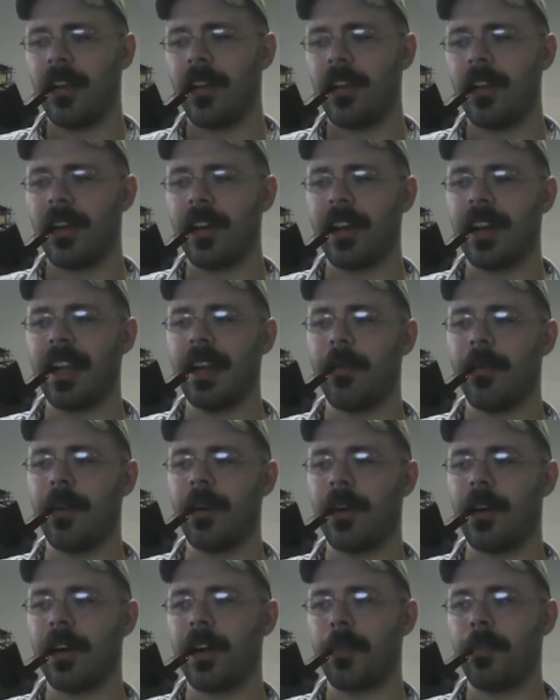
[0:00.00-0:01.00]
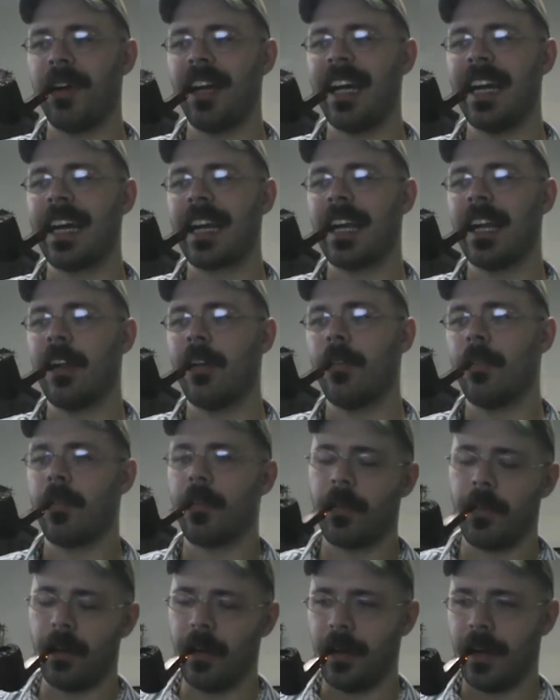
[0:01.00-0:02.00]
started to get real hard to pack, and
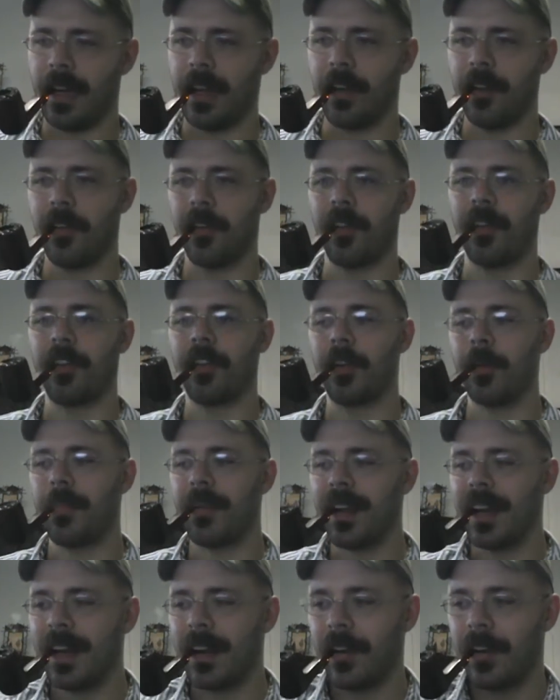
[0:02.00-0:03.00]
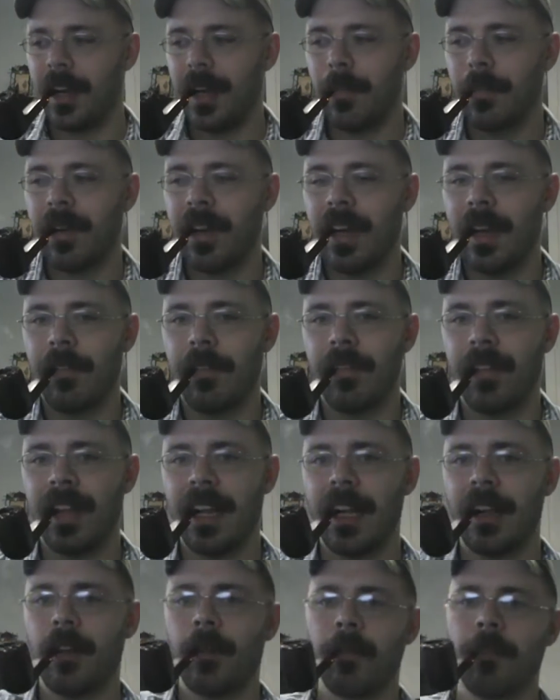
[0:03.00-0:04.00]
you know, I usually scooped it out and dumped it after
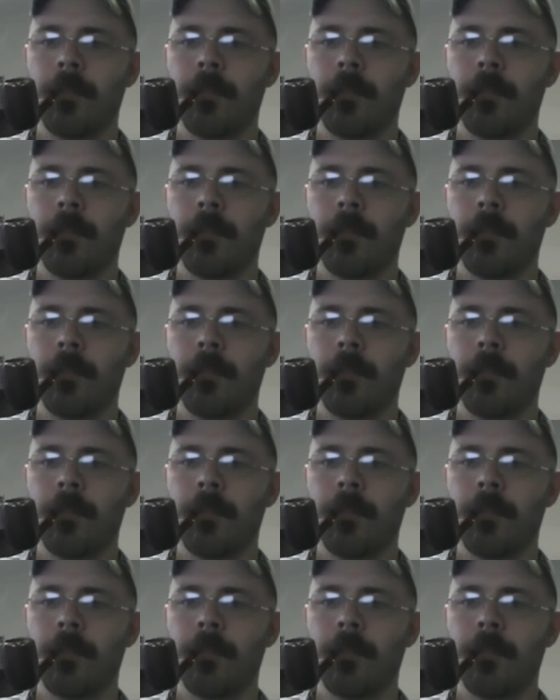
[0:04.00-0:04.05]
that.